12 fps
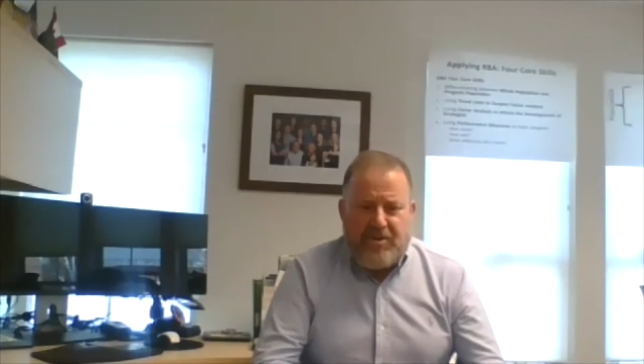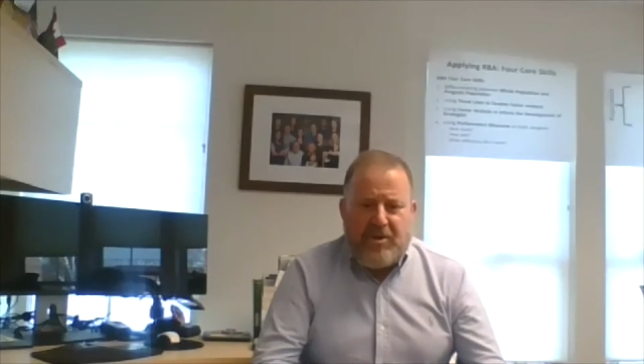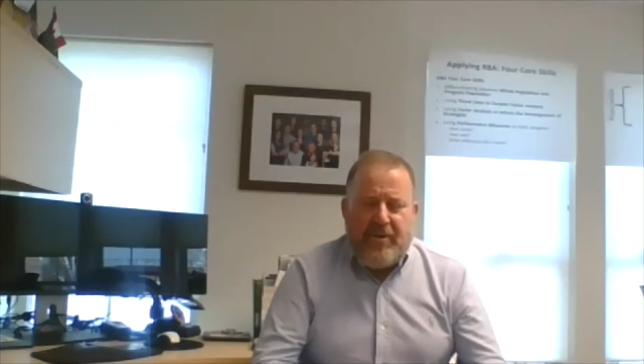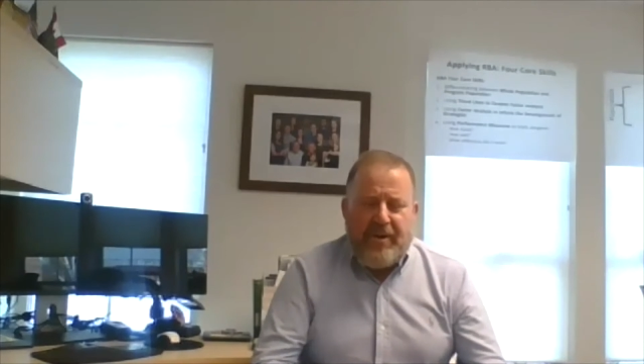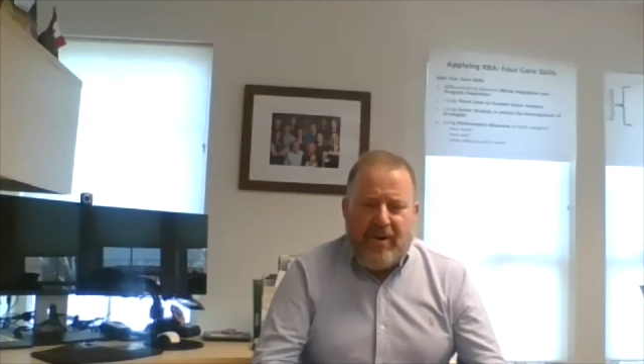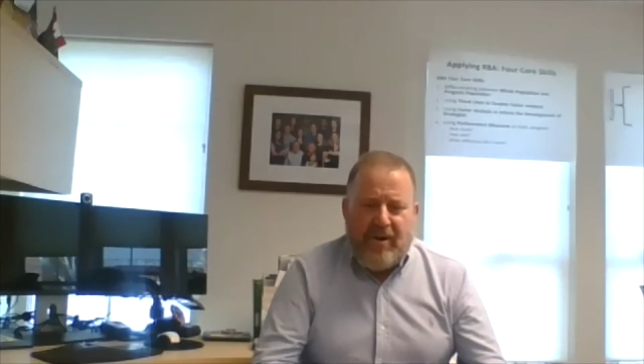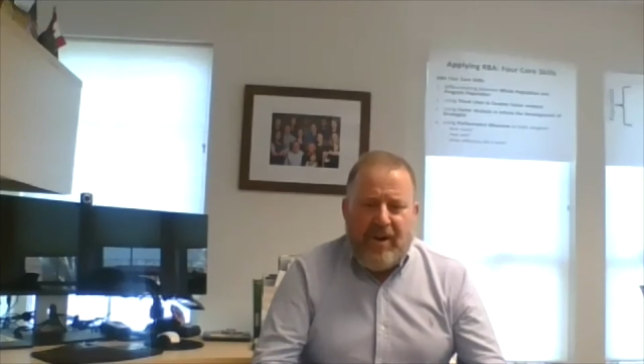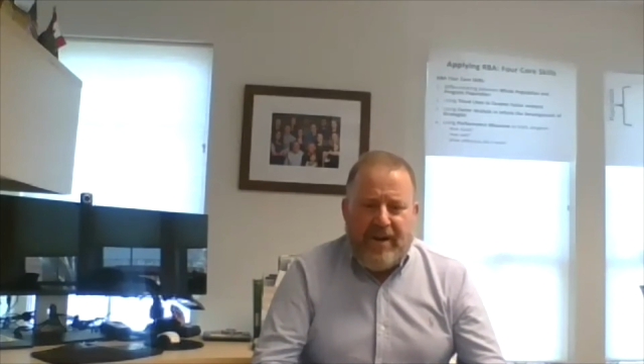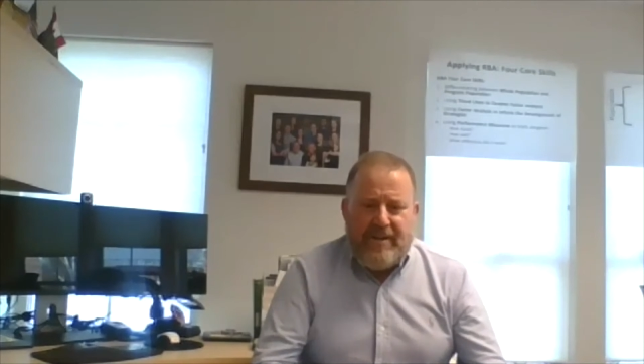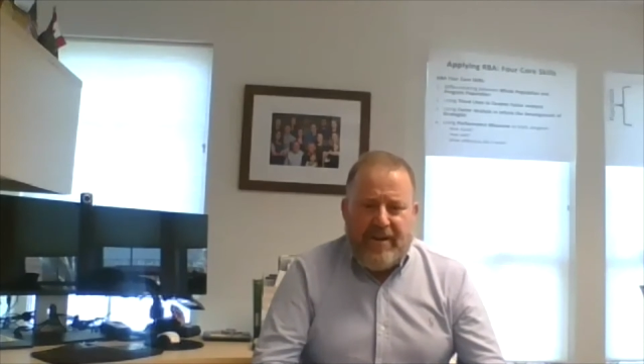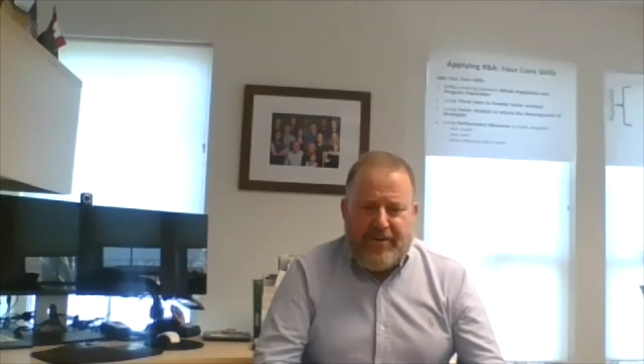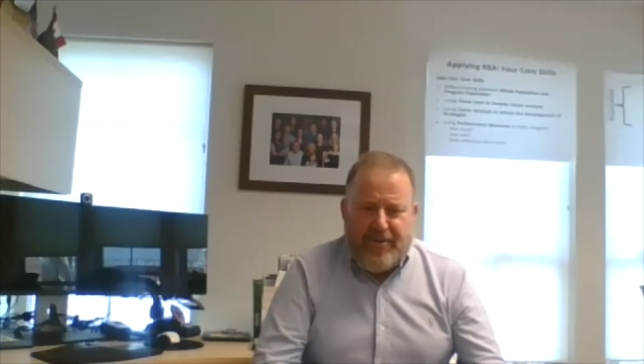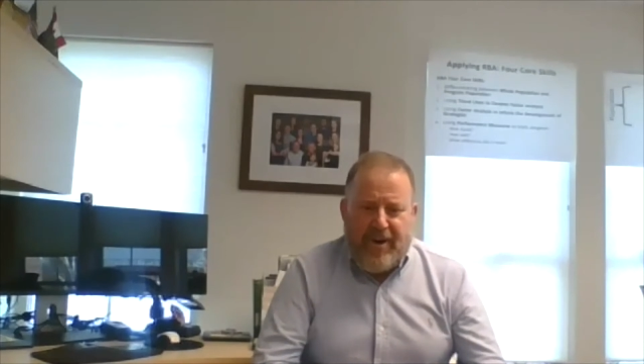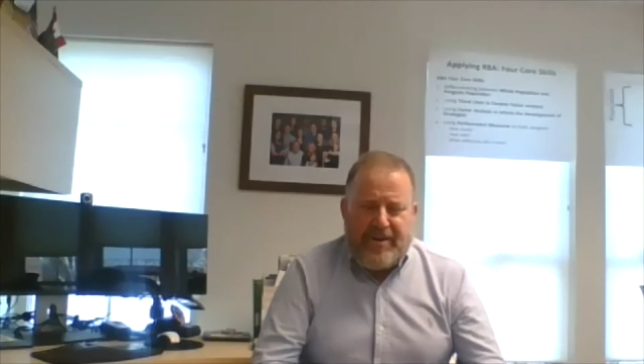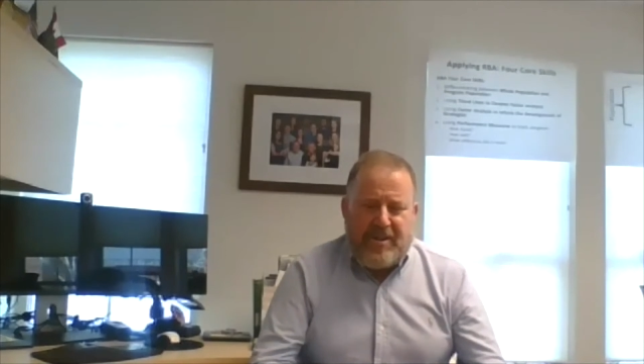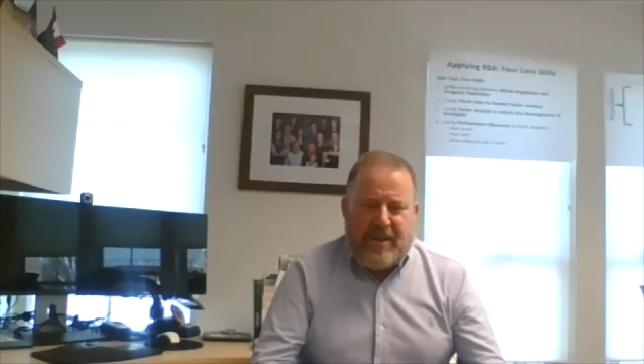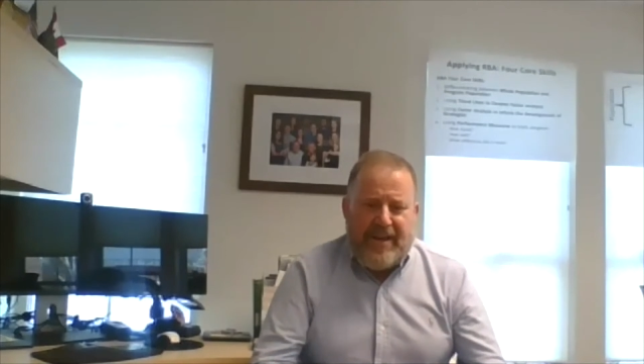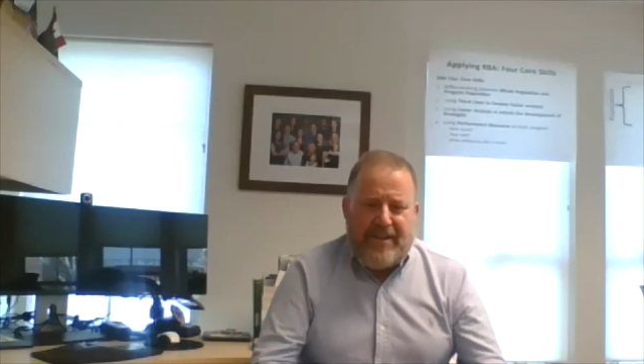going on across
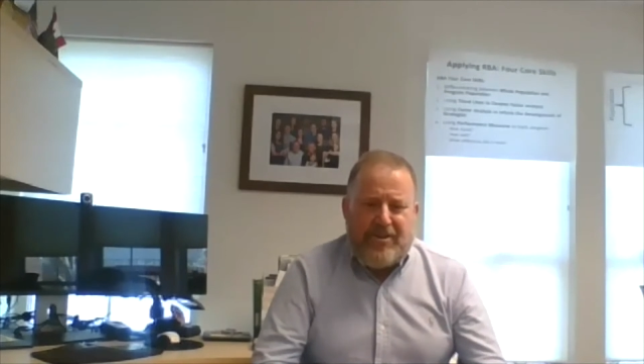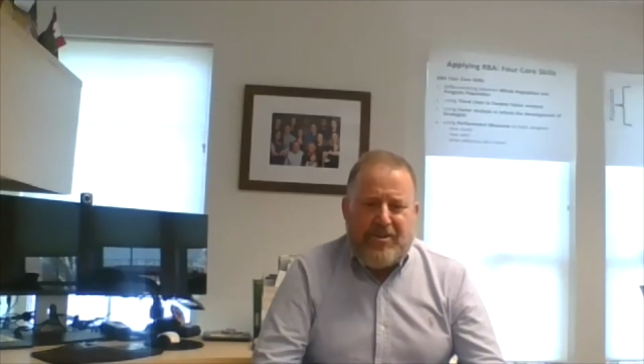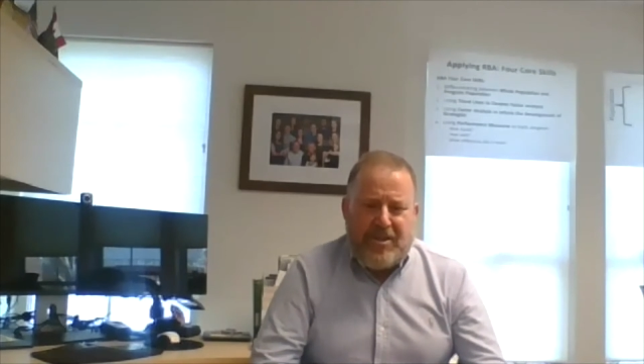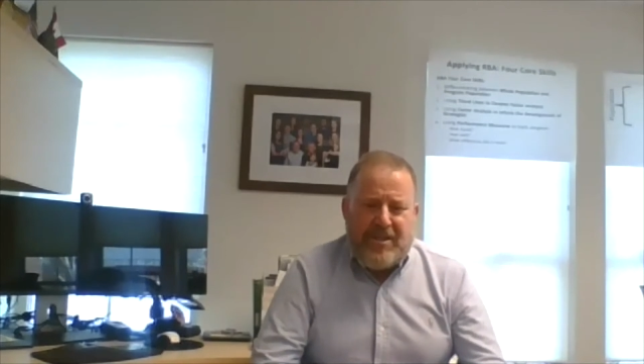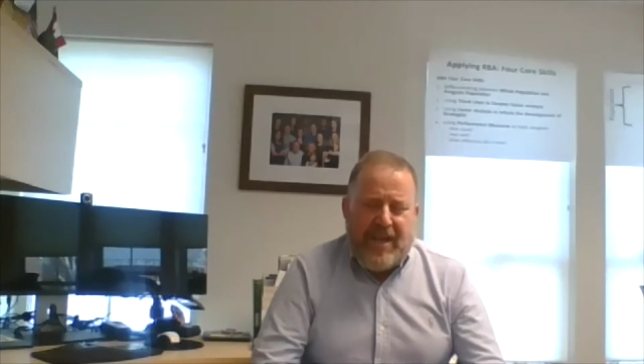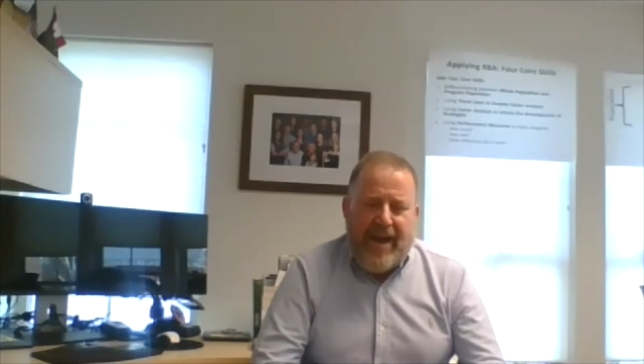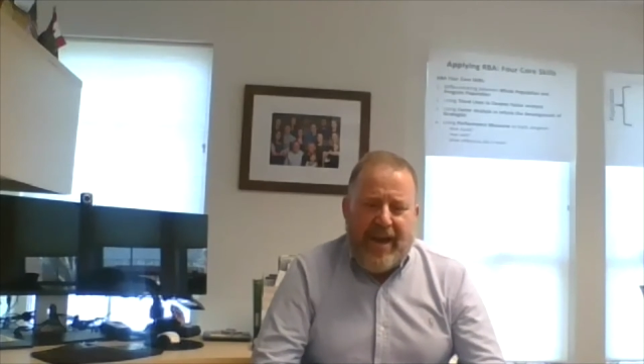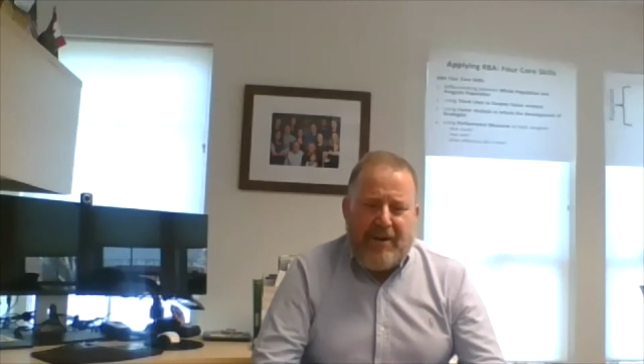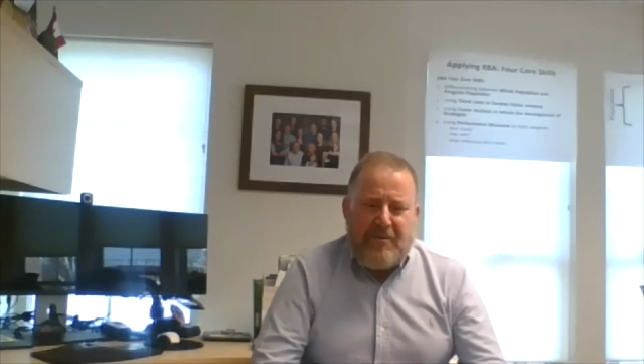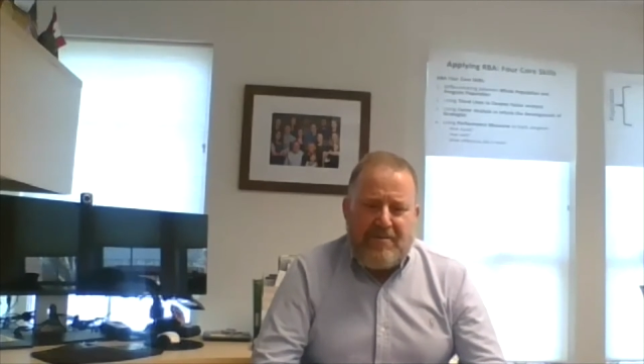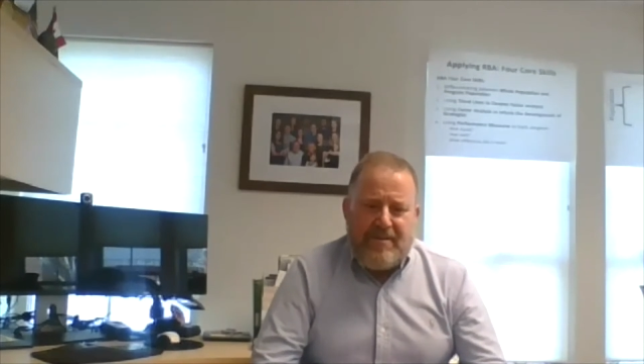the agency now